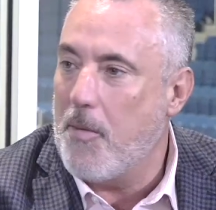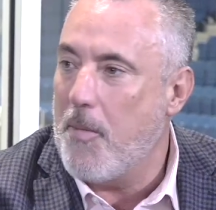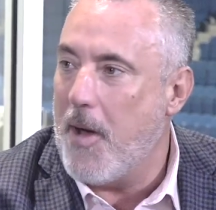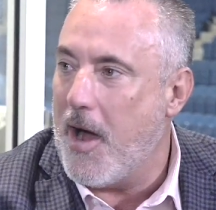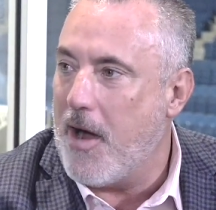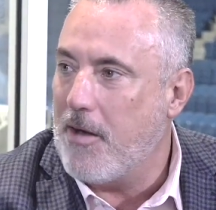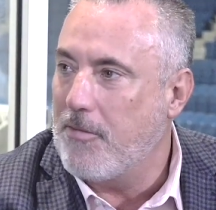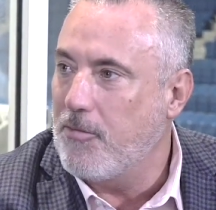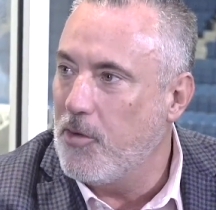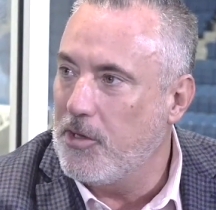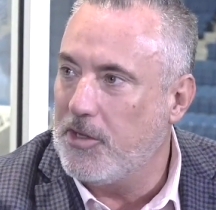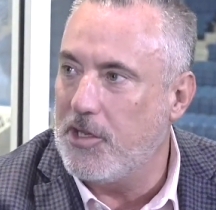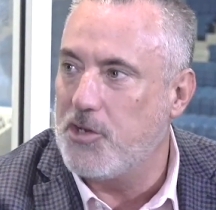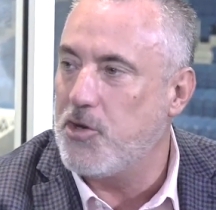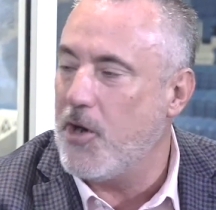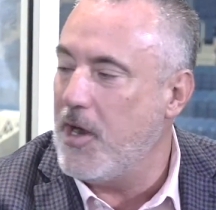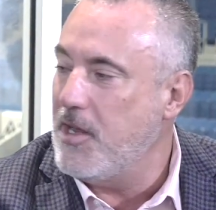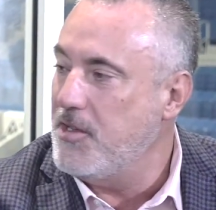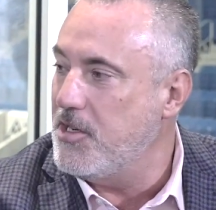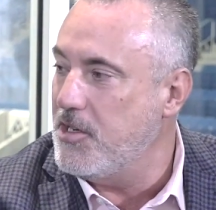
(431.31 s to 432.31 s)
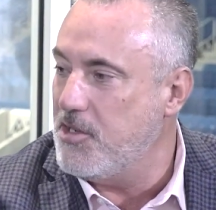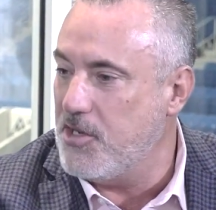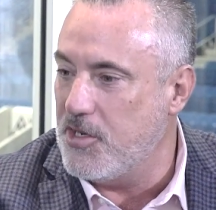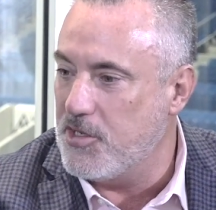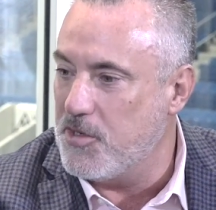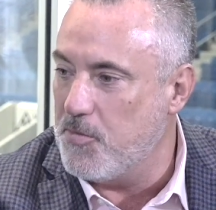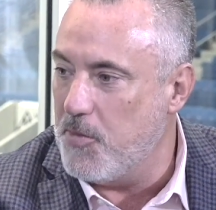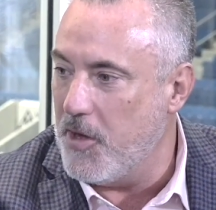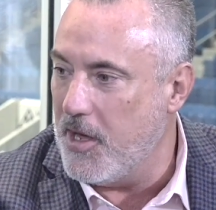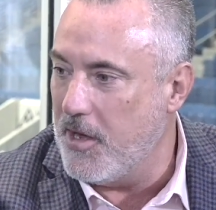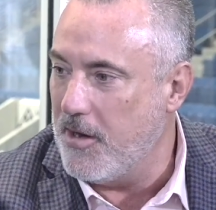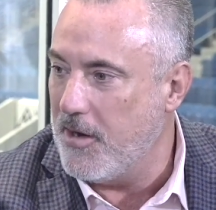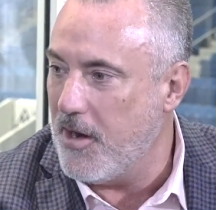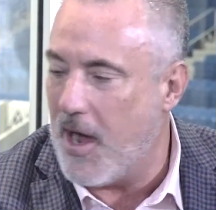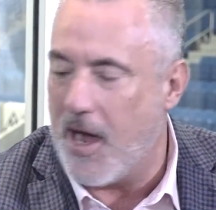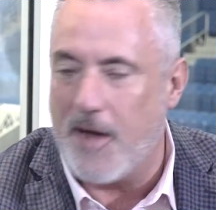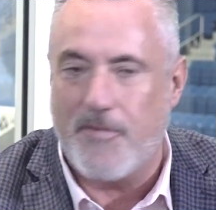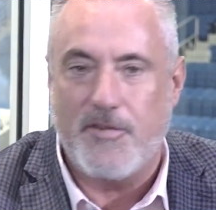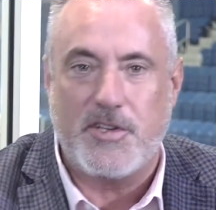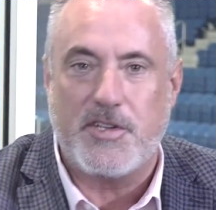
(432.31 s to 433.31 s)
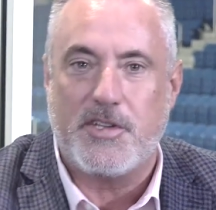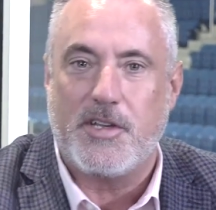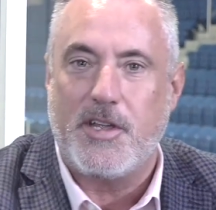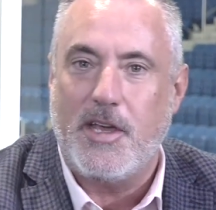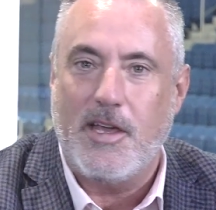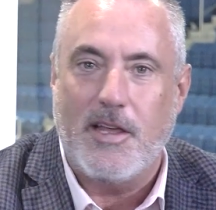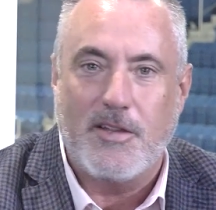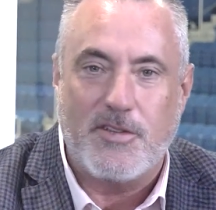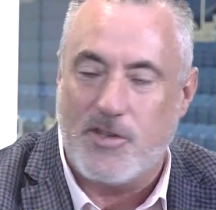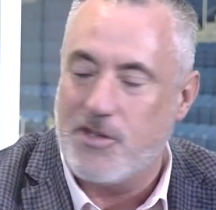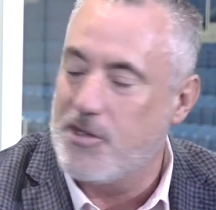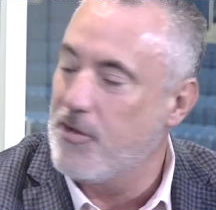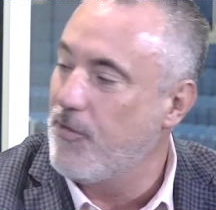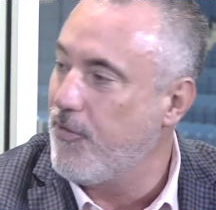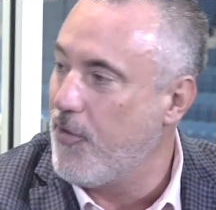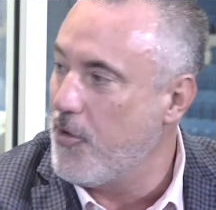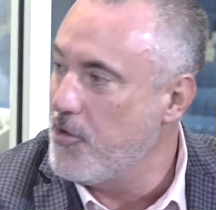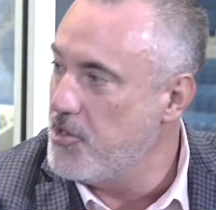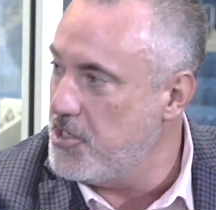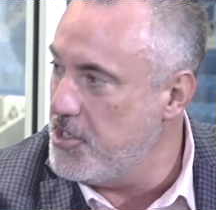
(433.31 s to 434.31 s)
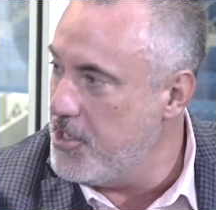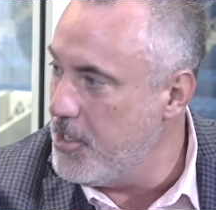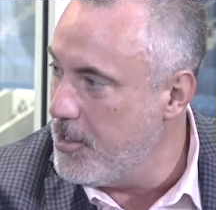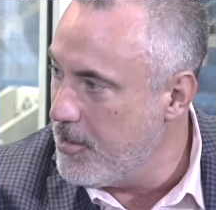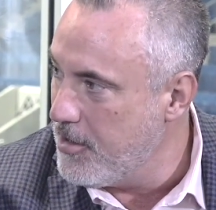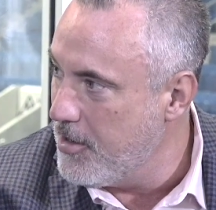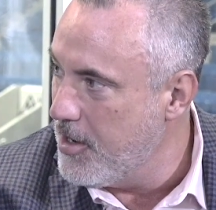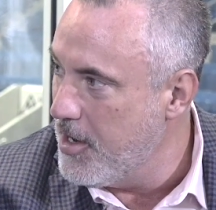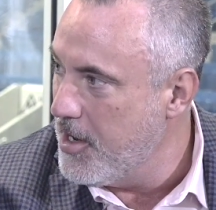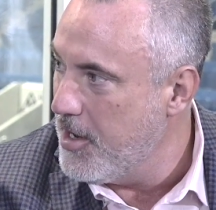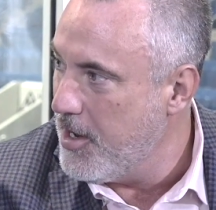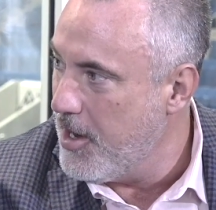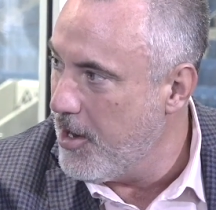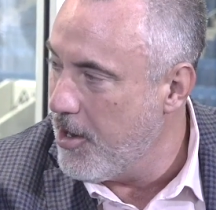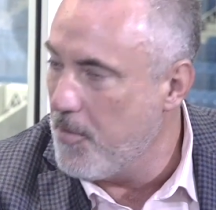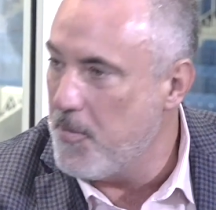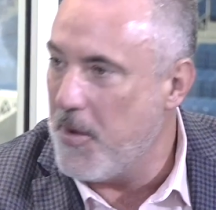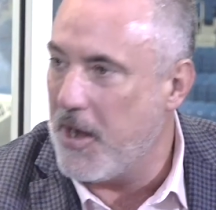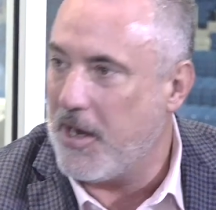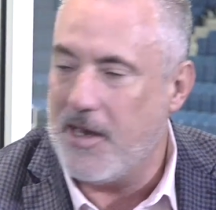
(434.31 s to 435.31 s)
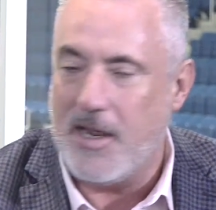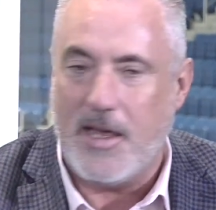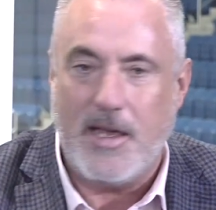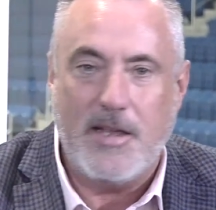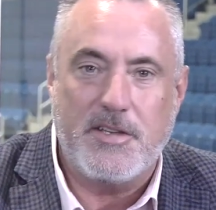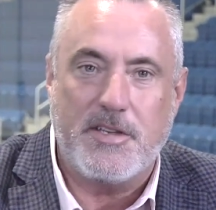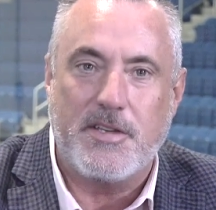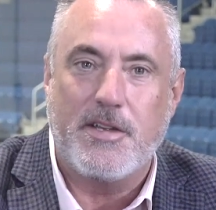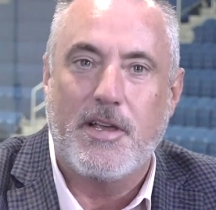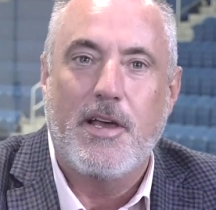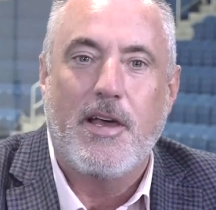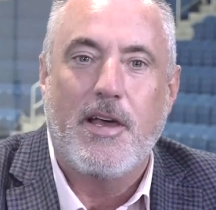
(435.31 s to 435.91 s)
about what the transition's been. Obviously, this is your first year here at McNeese,